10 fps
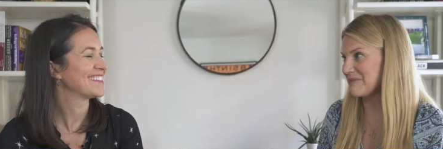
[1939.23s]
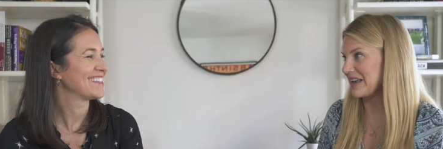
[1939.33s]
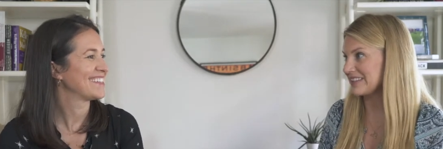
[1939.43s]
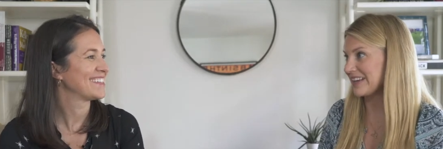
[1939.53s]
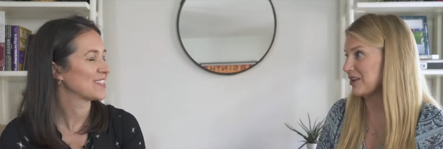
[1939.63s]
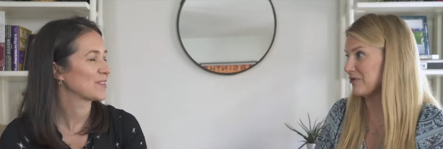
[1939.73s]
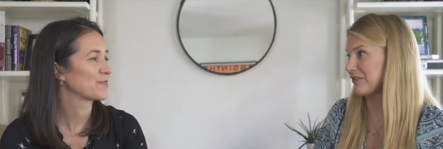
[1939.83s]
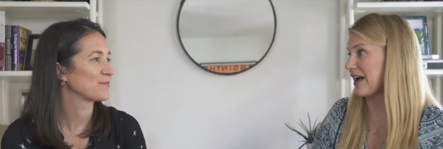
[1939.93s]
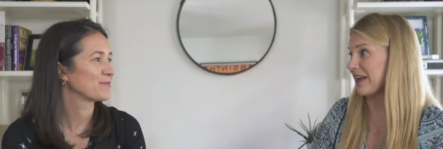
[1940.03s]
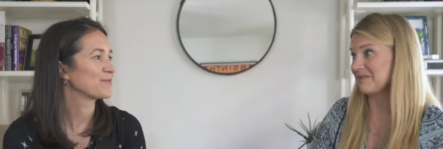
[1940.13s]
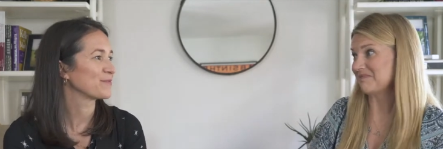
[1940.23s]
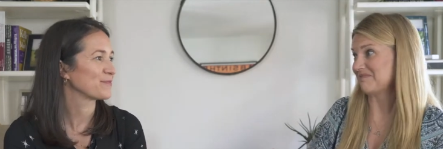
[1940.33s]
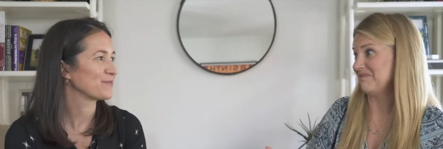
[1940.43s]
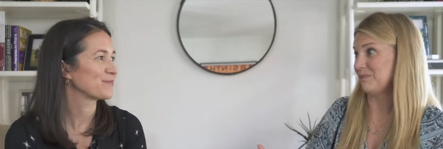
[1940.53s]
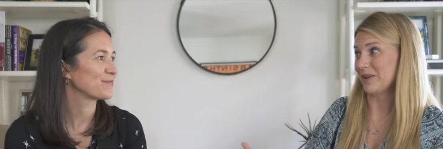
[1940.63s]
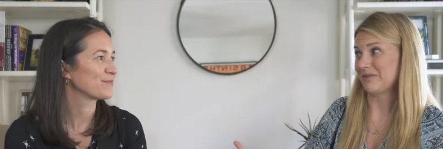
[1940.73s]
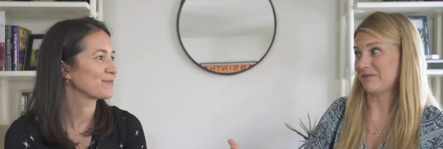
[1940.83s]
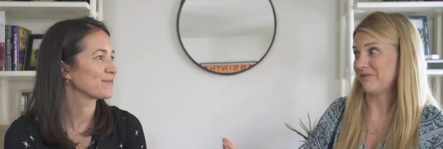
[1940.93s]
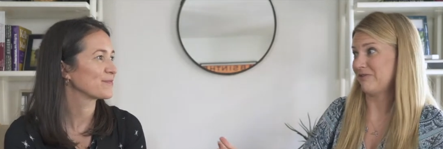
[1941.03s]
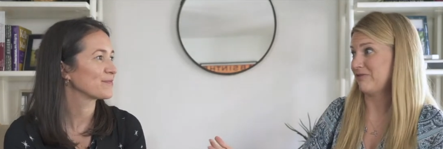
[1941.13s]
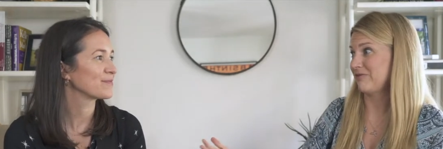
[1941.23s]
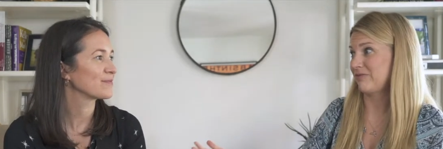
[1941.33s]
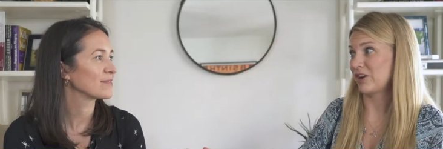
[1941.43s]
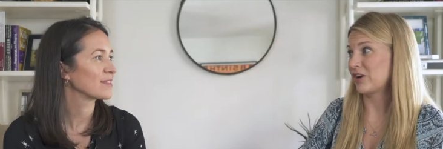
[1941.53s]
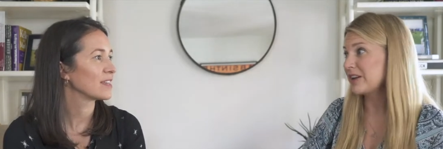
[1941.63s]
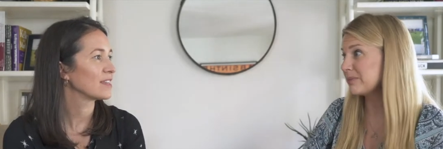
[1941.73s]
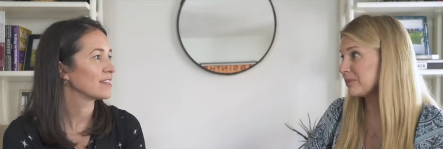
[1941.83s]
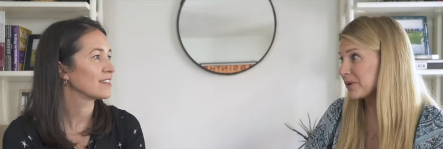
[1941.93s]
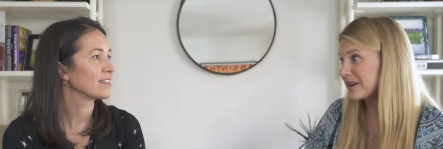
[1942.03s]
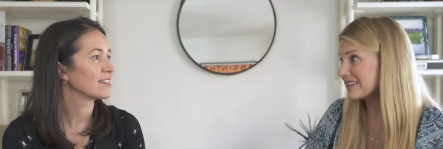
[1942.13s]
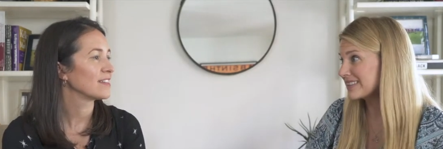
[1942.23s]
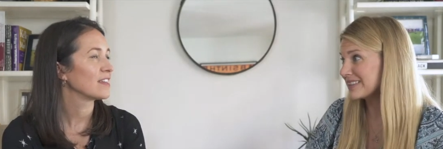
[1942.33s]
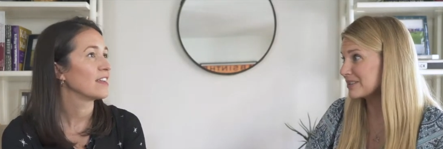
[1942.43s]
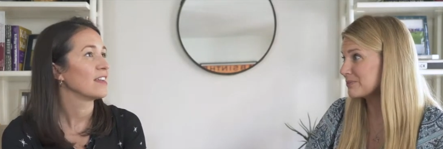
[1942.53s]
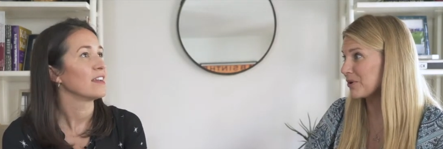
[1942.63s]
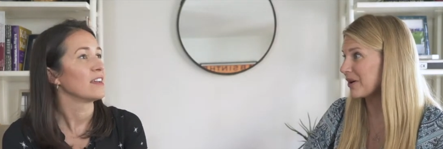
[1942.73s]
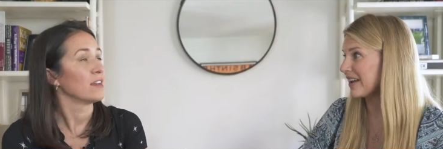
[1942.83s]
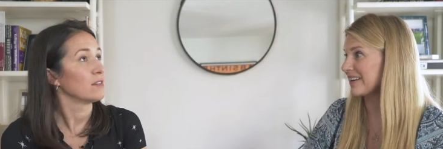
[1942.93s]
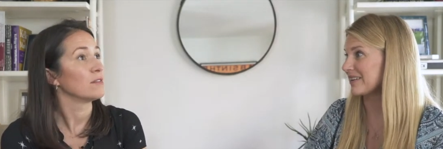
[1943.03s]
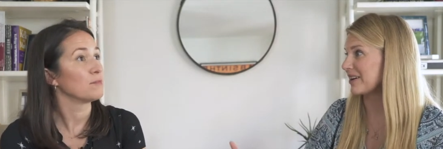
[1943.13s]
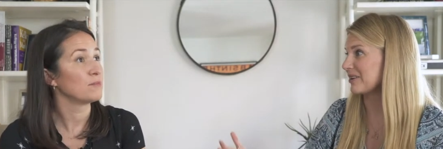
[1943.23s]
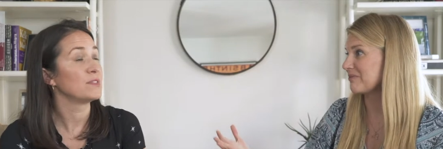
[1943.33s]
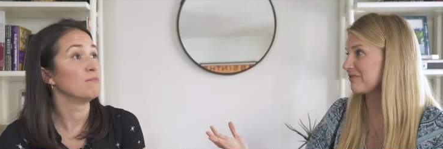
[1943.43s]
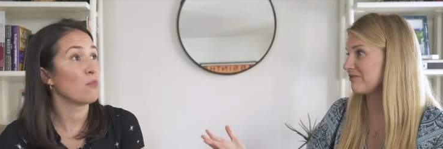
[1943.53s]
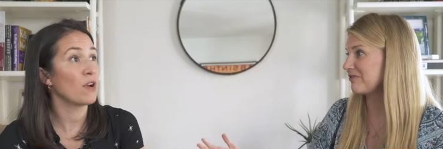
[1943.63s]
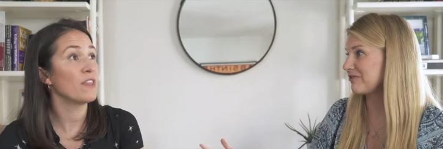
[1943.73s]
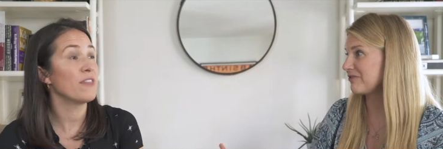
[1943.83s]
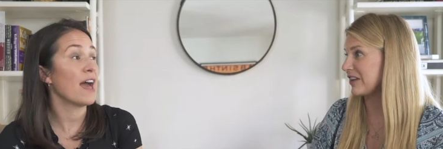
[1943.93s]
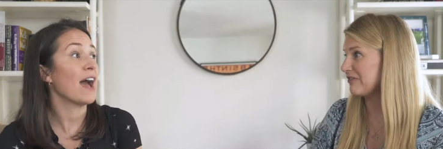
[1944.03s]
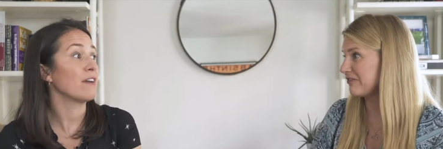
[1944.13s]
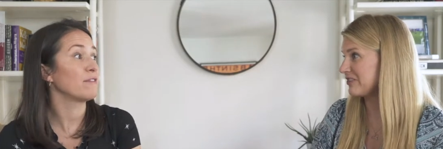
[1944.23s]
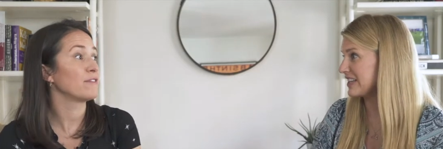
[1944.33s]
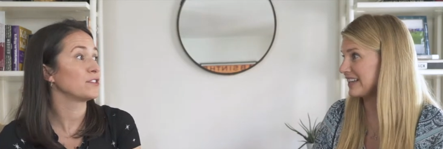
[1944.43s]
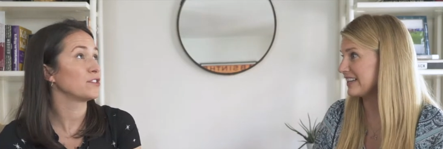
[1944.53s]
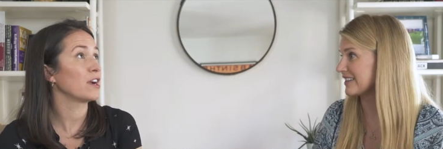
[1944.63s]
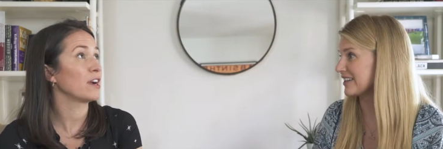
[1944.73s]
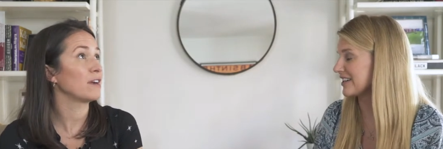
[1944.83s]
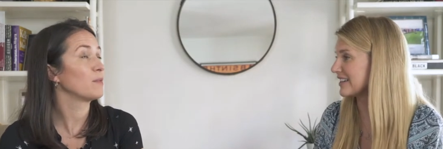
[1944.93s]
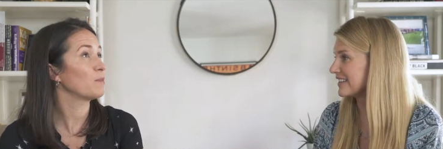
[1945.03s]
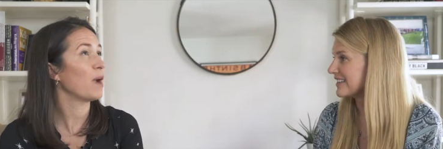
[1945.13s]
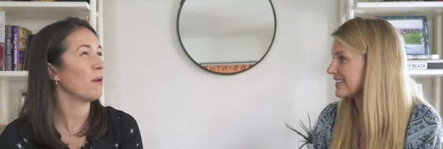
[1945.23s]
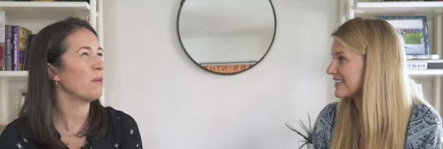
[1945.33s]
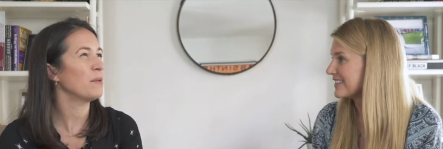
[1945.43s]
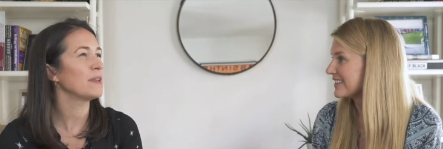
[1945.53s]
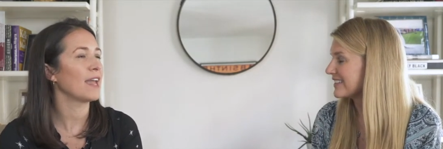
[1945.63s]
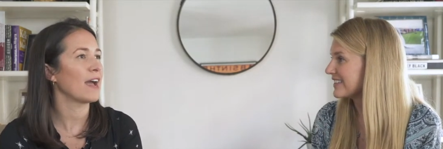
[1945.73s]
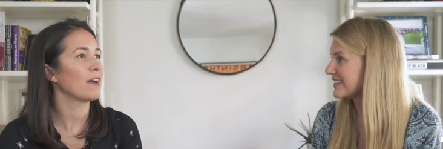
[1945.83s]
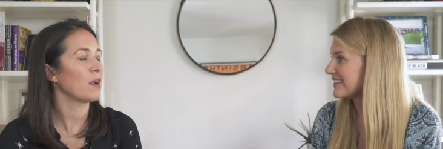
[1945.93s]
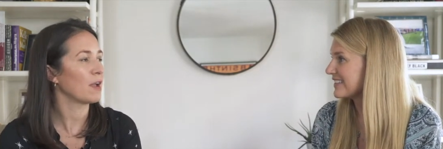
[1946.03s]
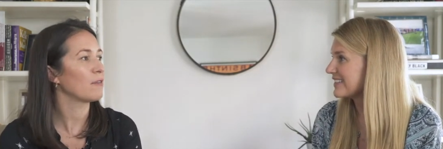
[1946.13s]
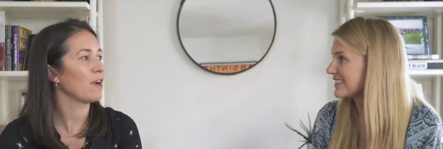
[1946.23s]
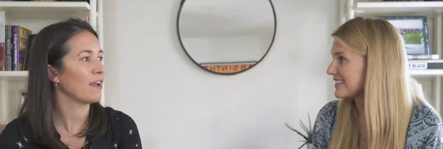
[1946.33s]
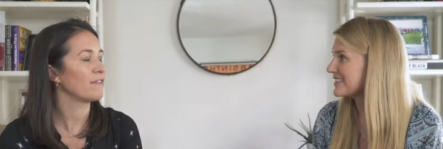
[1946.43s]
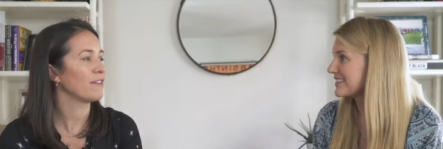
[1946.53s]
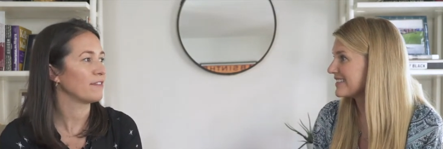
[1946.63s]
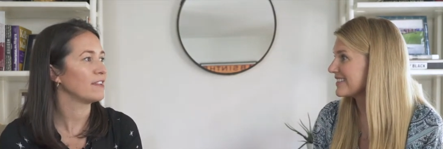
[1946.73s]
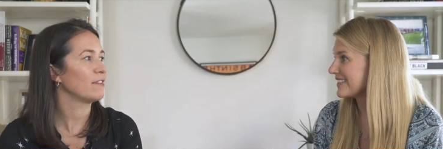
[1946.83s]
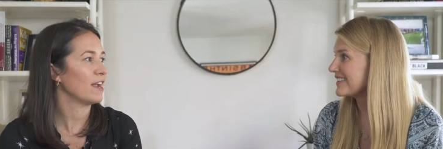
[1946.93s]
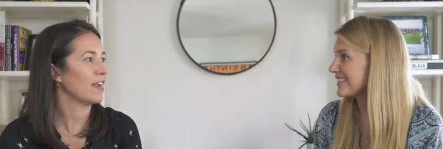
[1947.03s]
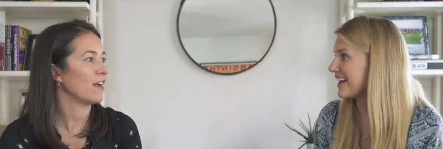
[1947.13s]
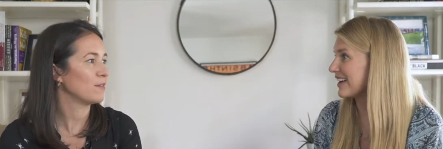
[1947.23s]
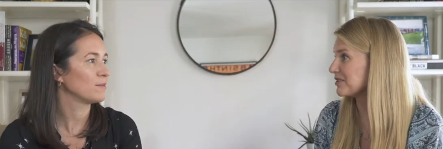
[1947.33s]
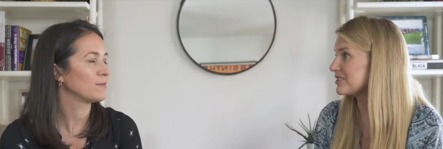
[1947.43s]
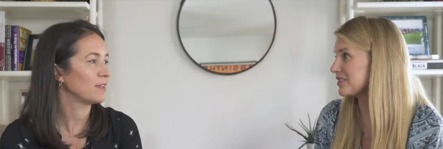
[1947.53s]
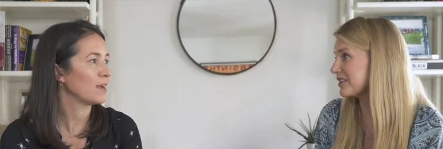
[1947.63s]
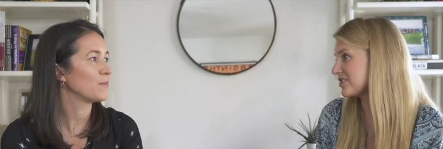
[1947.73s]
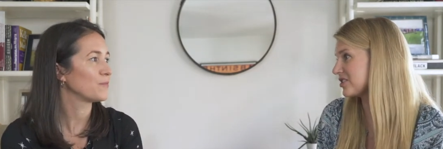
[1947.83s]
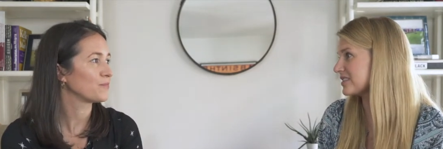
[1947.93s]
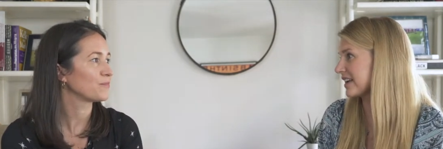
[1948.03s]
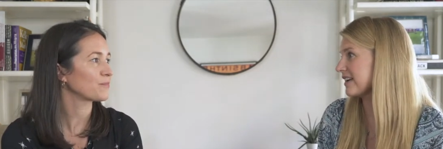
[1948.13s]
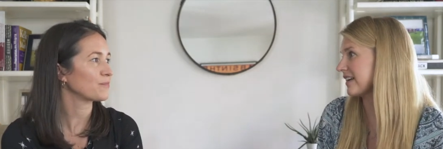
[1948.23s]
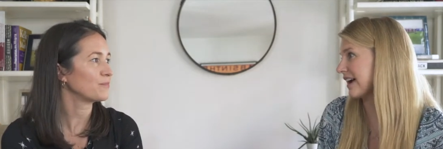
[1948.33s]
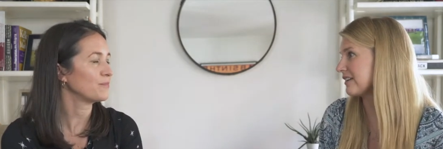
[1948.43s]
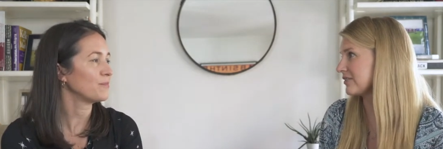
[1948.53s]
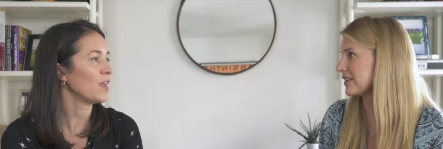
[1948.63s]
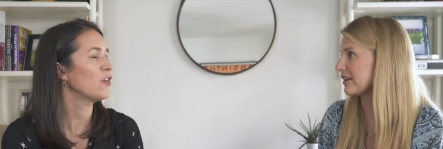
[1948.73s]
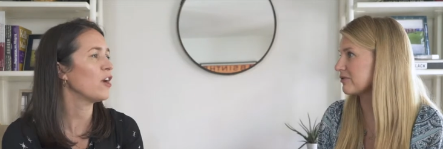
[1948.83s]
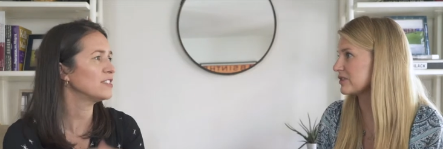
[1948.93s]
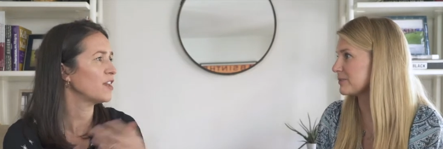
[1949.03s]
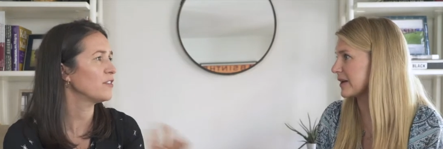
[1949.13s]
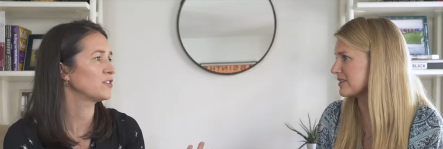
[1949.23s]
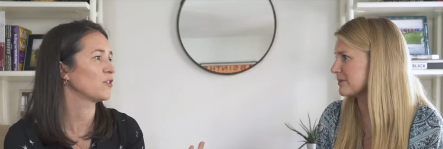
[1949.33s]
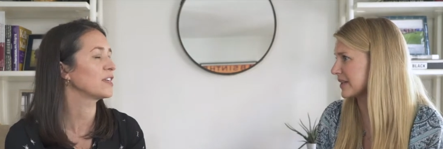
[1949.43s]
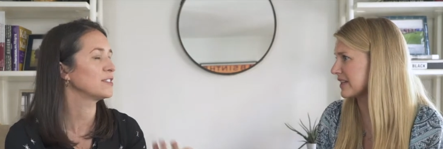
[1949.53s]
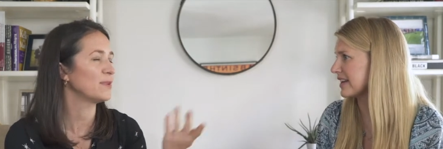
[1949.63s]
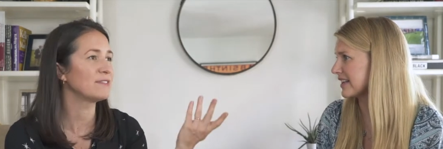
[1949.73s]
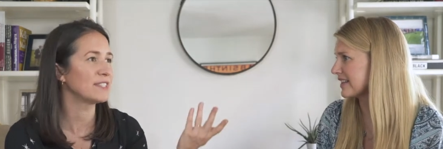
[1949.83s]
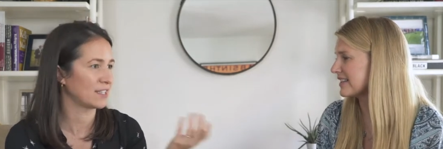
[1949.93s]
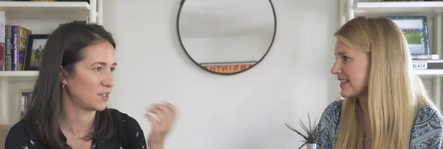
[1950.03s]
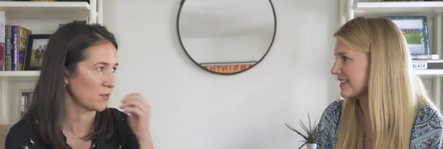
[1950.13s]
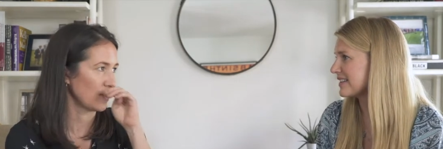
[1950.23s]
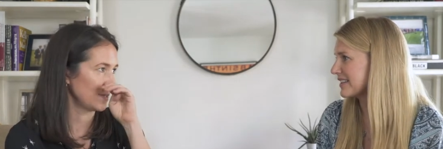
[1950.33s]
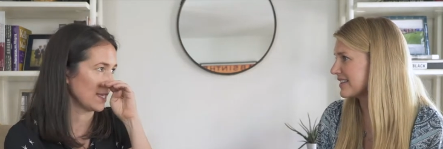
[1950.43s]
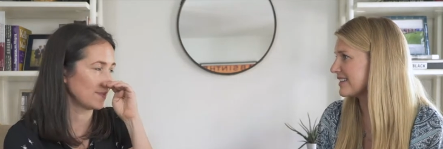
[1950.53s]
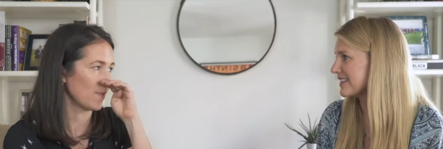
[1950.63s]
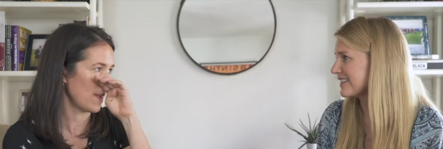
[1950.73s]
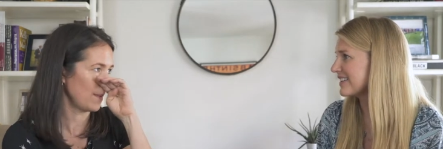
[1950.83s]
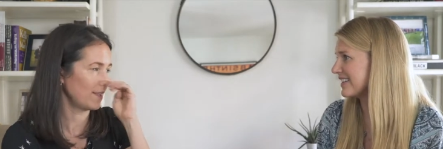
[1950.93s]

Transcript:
Speaker 1: amazing, and you've got 30 employees at this point or more than that for sure
Speaker 2: probably yeah around 50 right now yeah
Speaker 1: so that's just like a kind of a lot across all the stores because we have
Speaker 2: six stores that's why